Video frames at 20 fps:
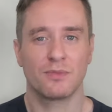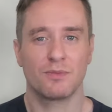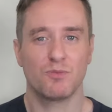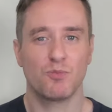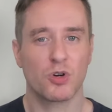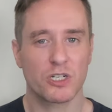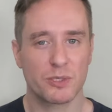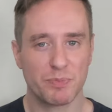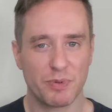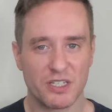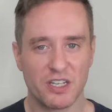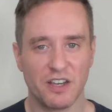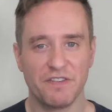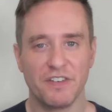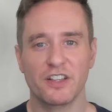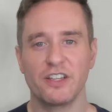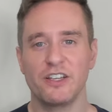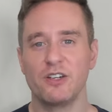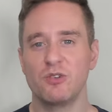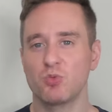More
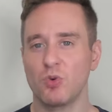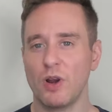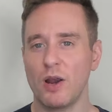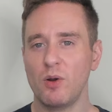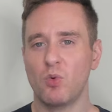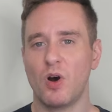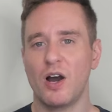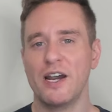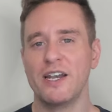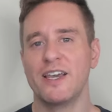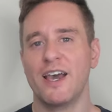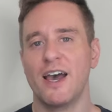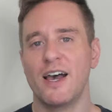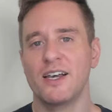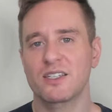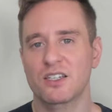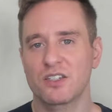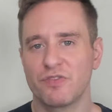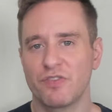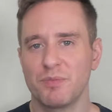specifically, red wine
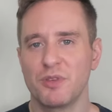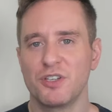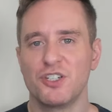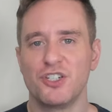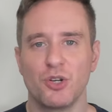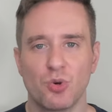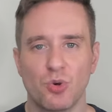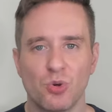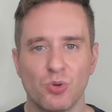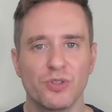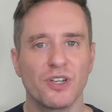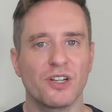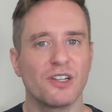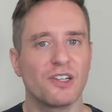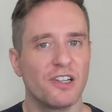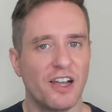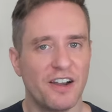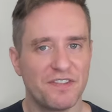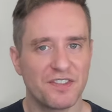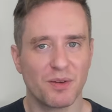casks from the Gironde
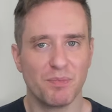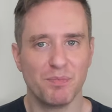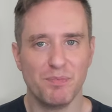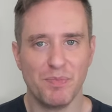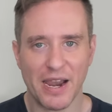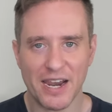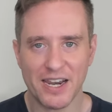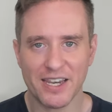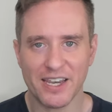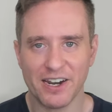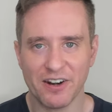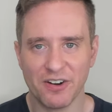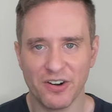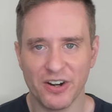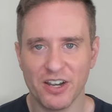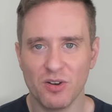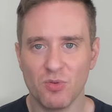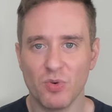left bank area,